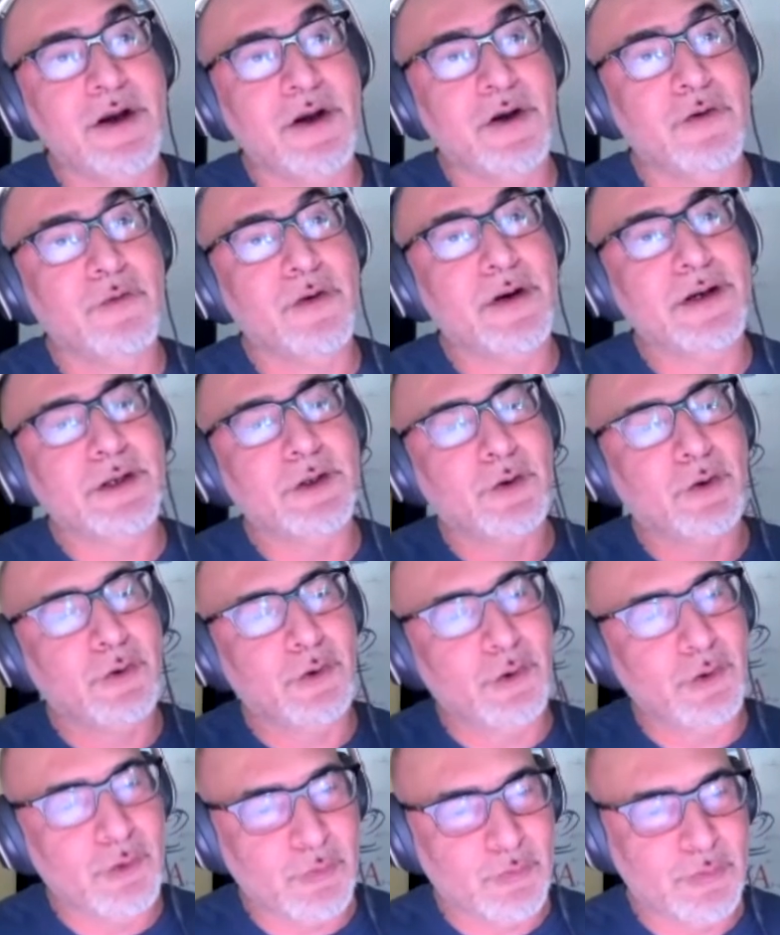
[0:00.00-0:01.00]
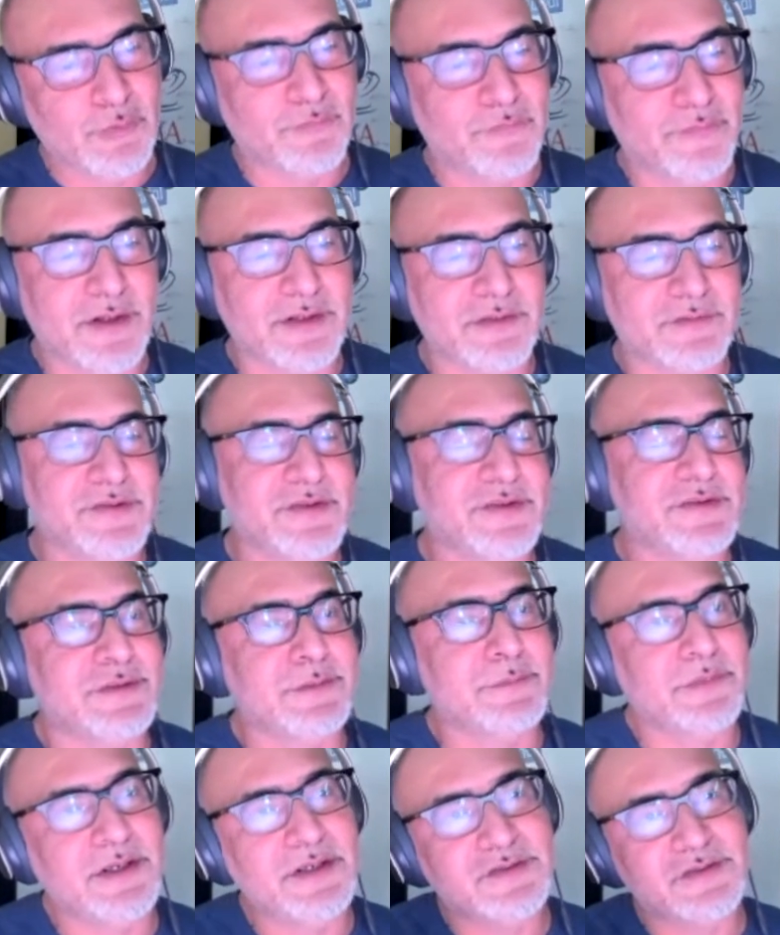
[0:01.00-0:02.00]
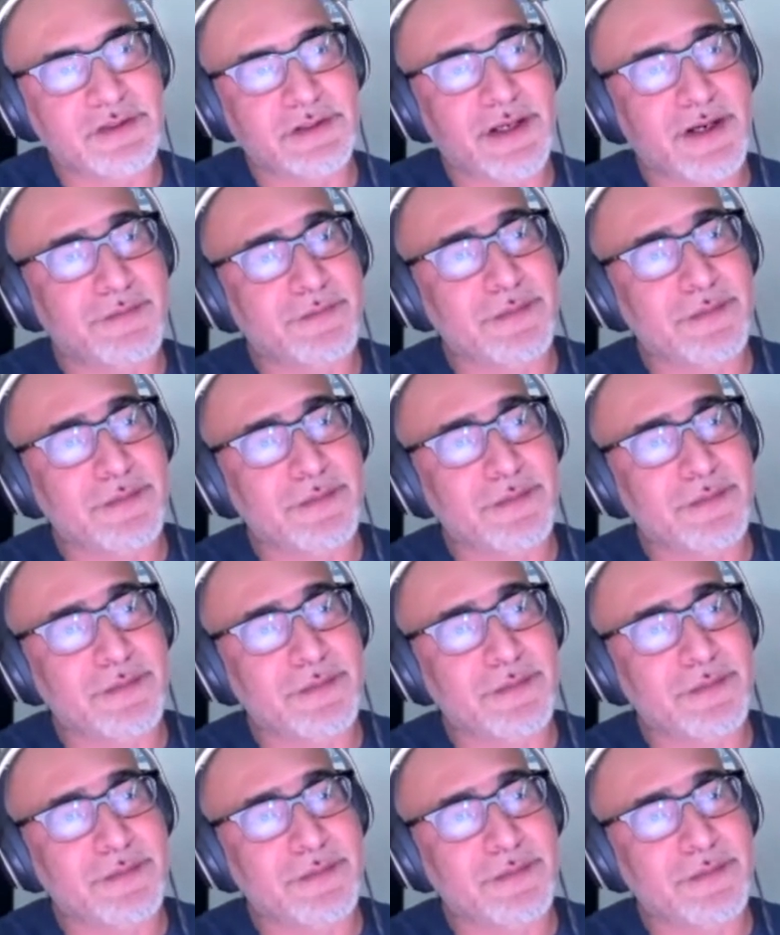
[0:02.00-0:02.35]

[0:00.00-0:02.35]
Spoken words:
running on a local file system, each and every